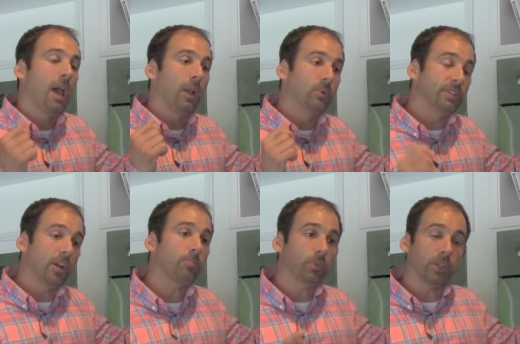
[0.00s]
and it was
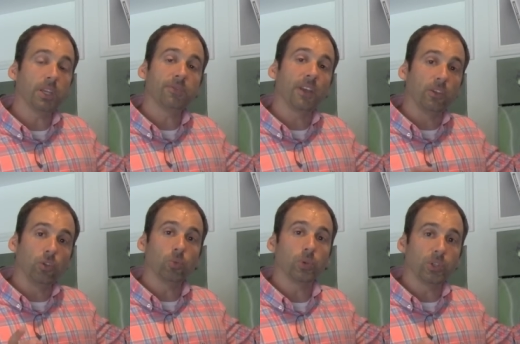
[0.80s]
their belief that
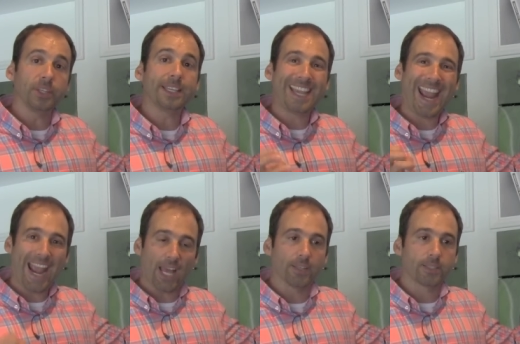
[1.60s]
you really
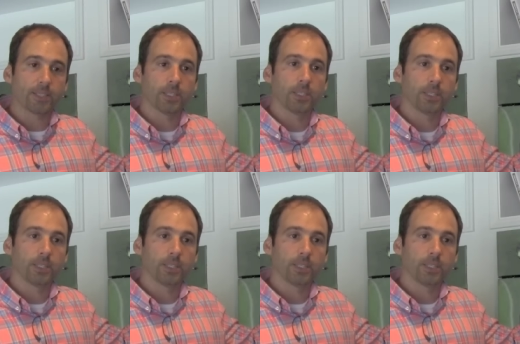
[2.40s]
can't,